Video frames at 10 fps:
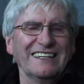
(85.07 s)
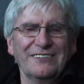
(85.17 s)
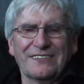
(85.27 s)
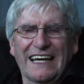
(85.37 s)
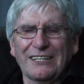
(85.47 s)

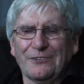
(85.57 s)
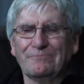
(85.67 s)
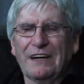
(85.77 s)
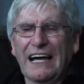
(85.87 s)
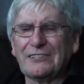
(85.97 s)
you cannot,
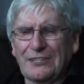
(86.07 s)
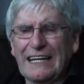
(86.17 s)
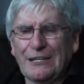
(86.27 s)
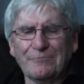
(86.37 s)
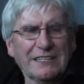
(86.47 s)
I
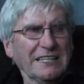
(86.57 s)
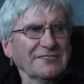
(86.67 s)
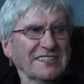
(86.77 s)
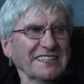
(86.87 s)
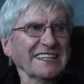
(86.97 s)
cannot
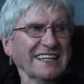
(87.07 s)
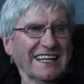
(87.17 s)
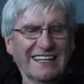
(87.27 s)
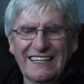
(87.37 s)
believe sitting there,